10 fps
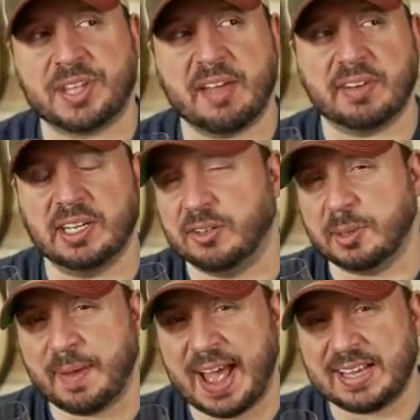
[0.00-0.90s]
Heaven Hill in the
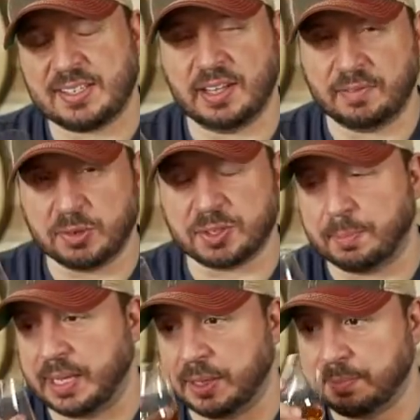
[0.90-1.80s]
past, and they've used the
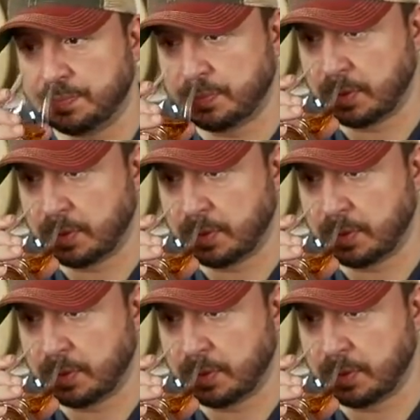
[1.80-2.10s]
Beam.